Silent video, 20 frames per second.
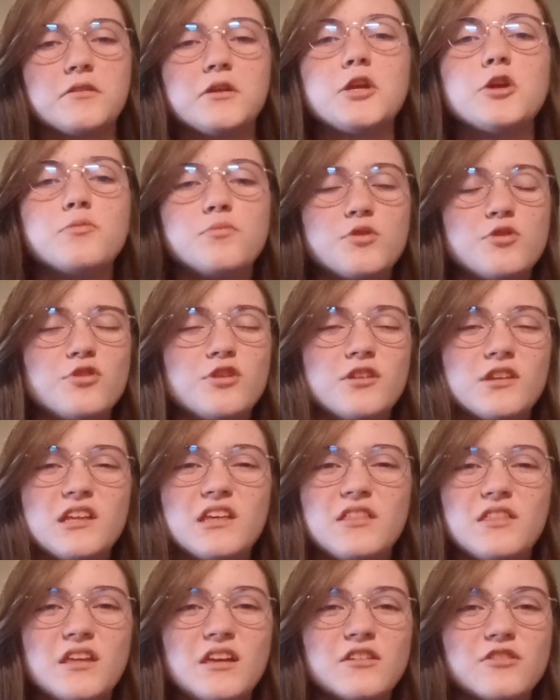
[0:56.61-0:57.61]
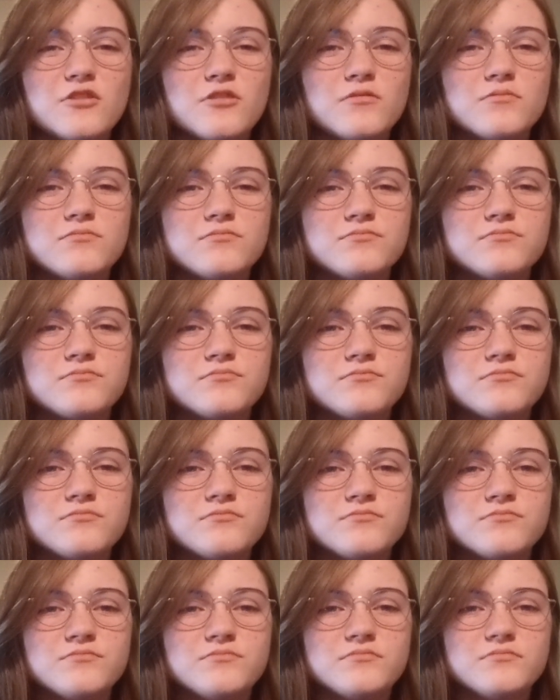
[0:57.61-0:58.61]
community theater
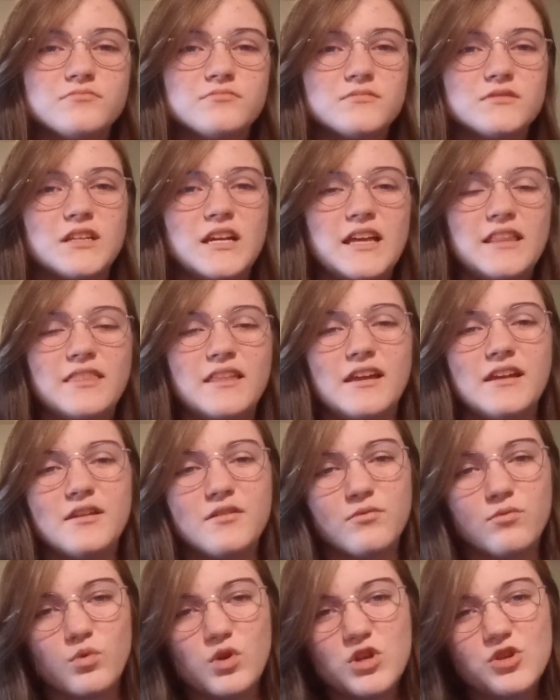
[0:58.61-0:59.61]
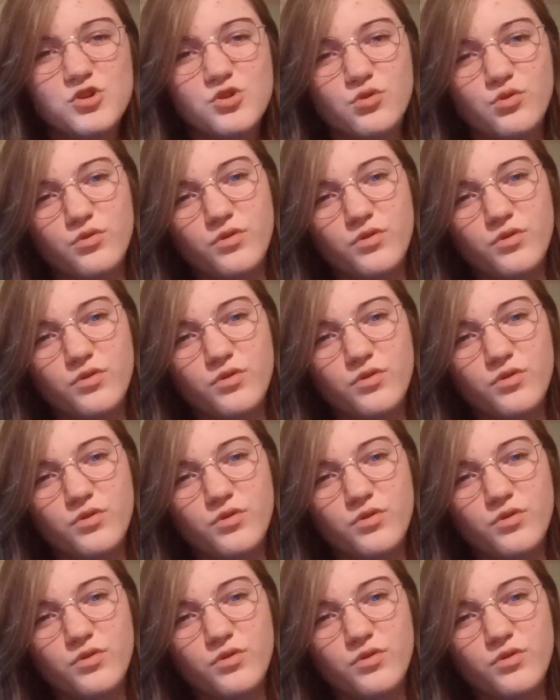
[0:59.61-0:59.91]
and like regional